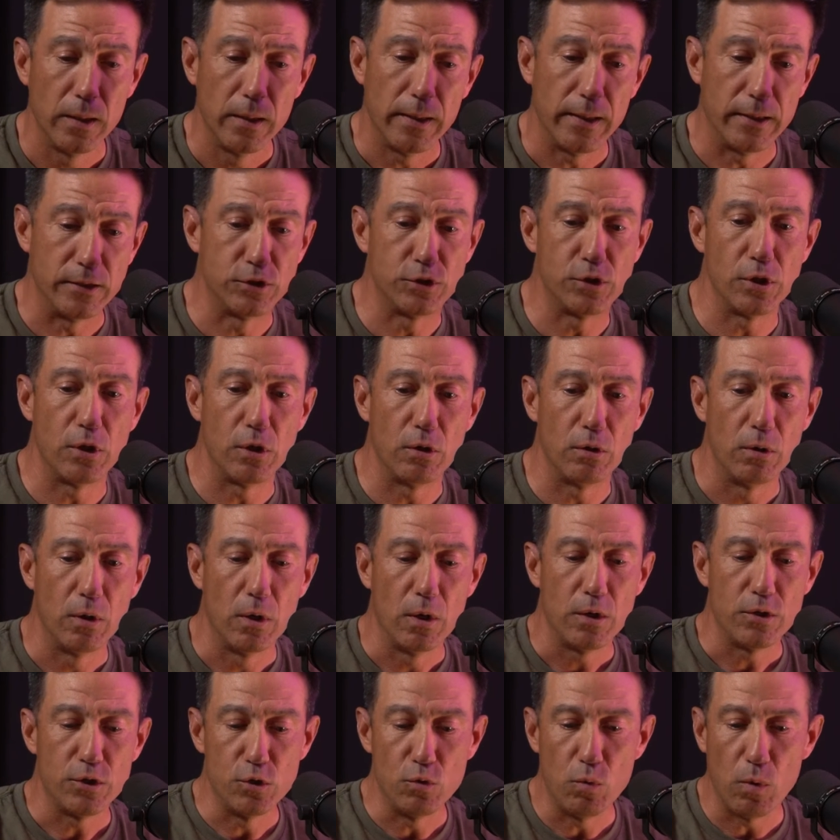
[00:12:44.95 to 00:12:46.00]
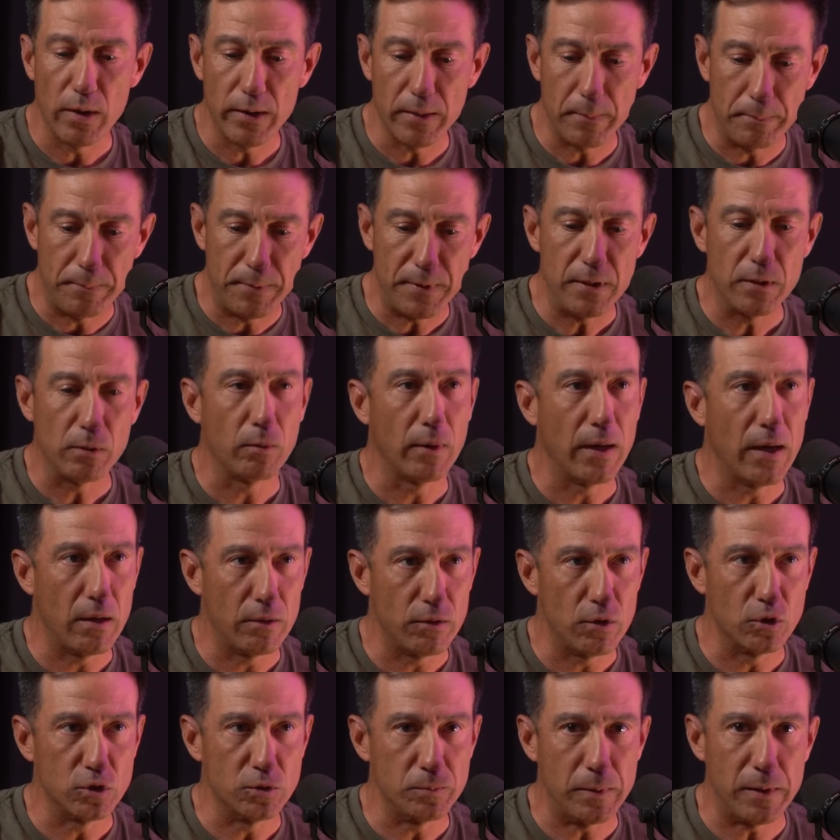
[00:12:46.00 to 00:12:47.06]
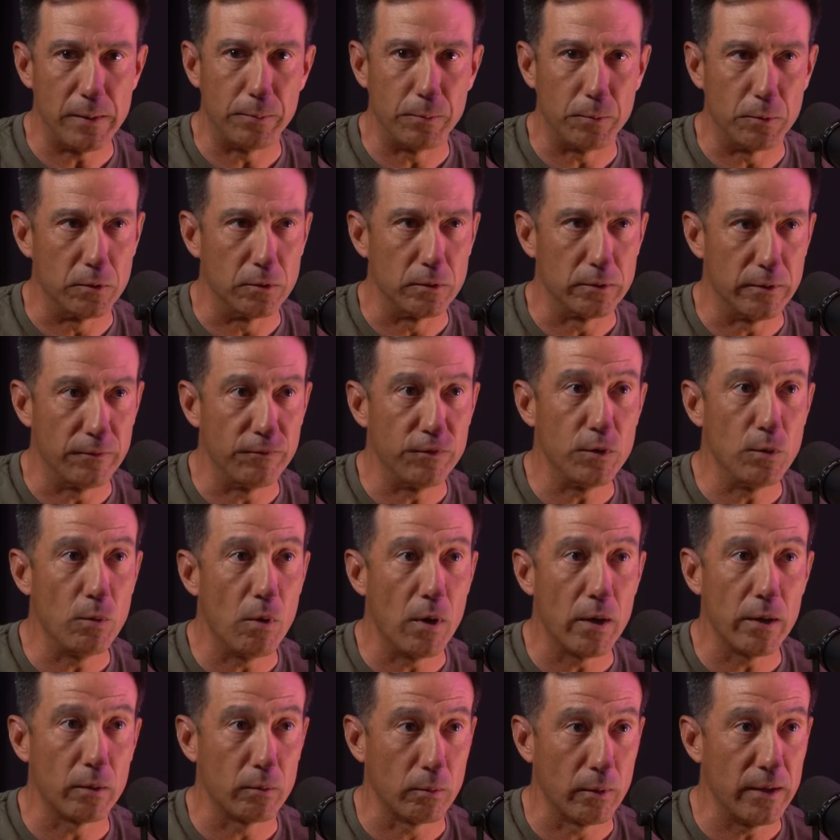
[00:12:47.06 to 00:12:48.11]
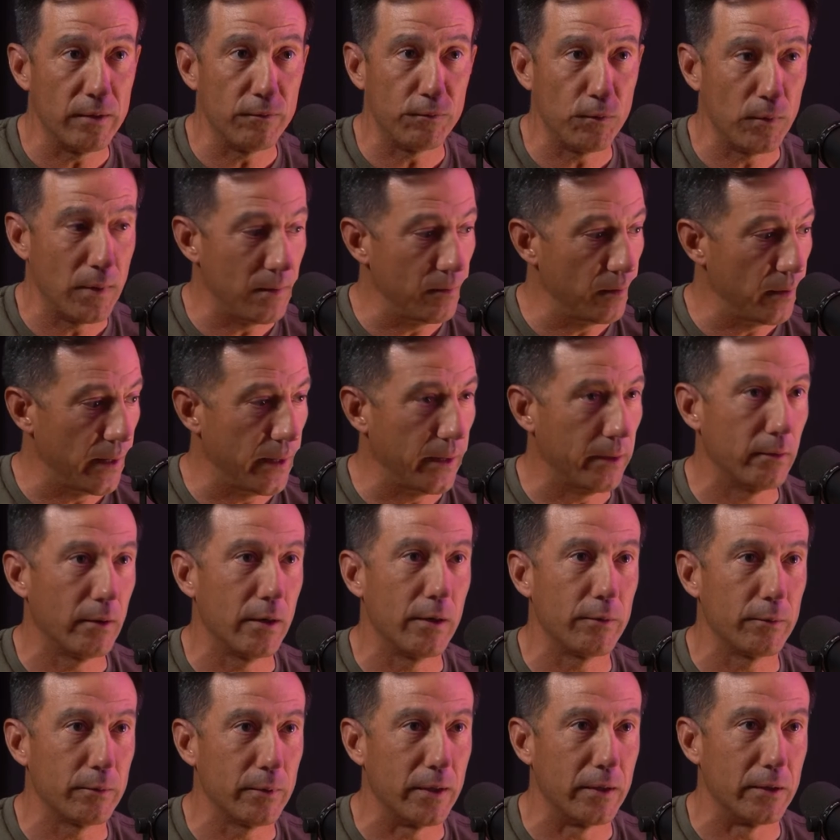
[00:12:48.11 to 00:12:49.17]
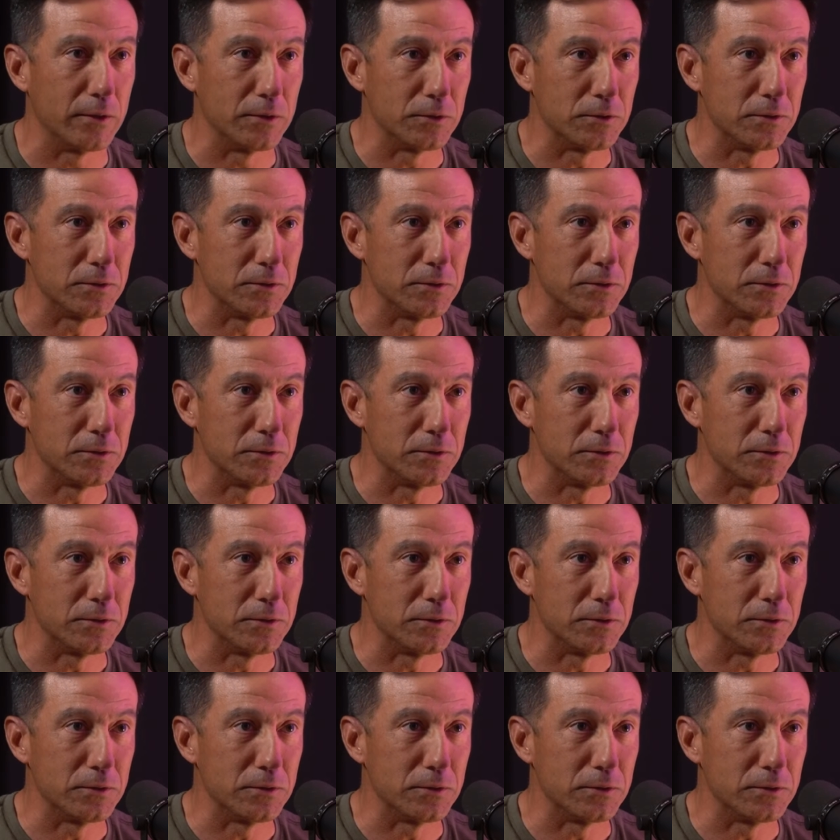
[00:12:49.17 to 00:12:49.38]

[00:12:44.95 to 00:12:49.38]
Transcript: And so you want to be around those people. If you want to rent forever, hang around with renters.